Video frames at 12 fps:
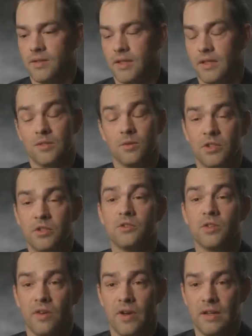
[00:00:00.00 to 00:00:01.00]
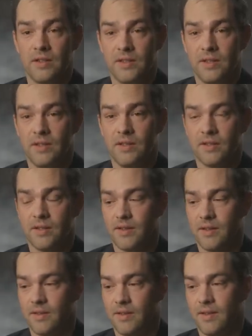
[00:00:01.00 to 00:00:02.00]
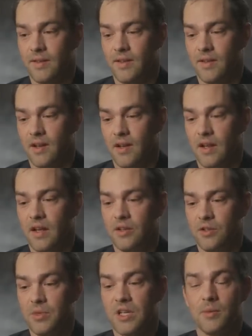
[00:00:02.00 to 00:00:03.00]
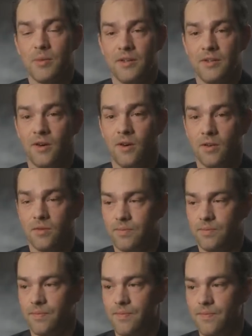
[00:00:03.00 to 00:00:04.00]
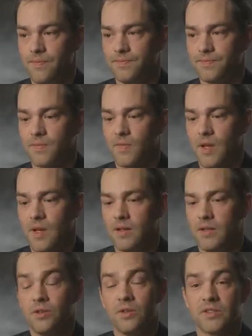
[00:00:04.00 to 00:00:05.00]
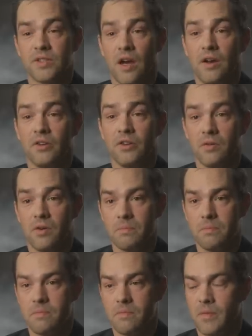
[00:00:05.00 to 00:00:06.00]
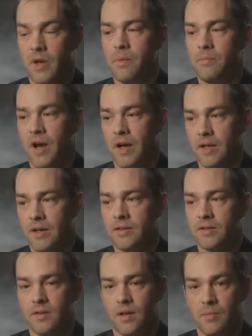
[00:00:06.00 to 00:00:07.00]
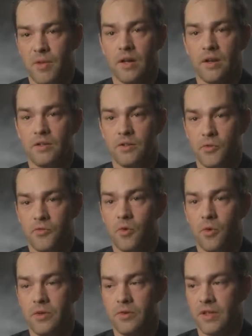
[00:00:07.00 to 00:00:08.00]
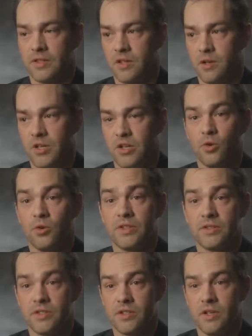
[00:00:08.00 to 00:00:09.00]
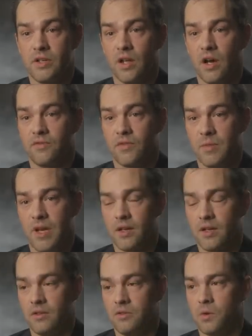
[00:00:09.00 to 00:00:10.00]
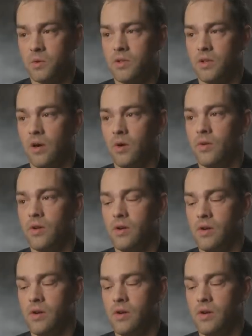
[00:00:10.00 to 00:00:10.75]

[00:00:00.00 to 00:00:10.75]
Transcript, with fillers: It's like, so when you turn 18 and you become an adult, you can sign on your own, but I'm not gonna do it for you. That's gonna be your decision in life to make, and yours alone.